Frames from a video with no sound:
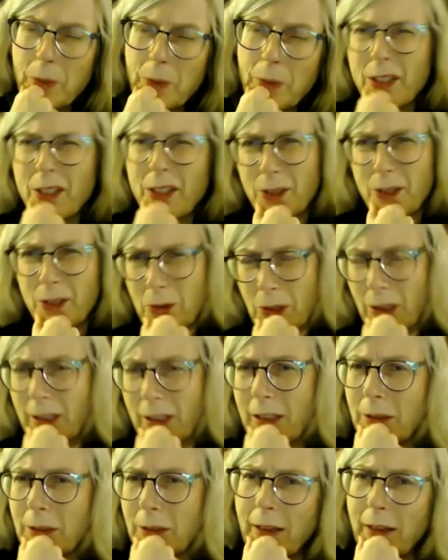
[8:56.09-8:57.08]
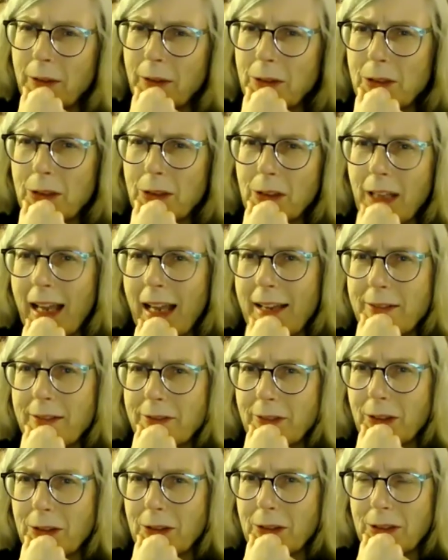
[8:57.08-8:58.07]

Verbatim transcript: which is usually around July 1st.